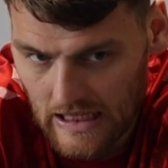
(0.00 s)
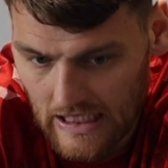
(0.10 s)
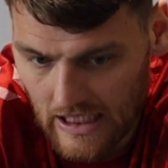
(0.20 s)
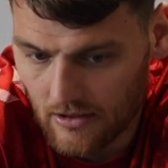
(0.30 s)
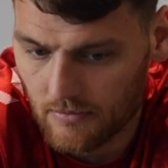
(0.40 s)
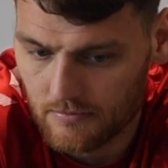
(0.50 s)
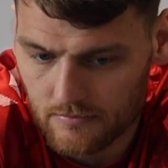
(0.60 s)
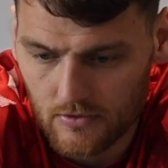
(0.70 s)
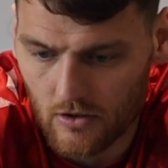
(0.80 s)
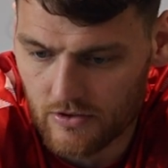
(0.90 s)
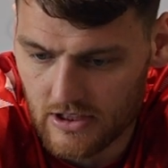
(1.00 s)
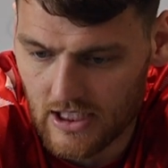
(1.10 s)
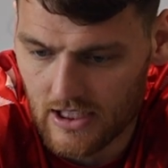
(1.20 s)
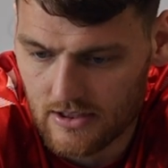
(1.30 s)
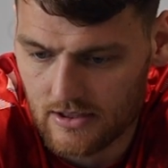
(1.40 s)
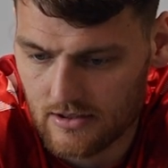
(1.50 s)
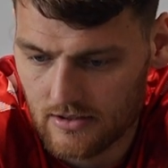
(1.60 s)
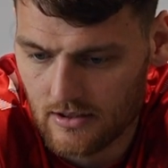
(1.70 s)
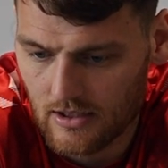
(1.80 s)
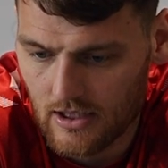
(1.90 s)
then obviously
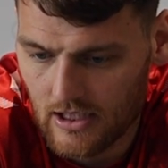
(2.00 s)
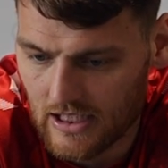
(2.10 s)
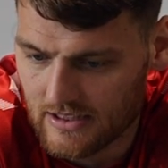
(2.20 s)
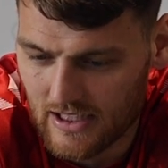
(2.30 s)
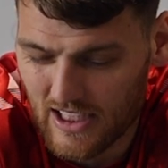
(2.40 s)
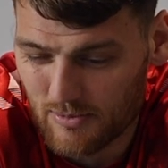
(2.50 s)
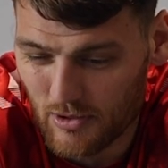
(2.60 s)
that's that's the case.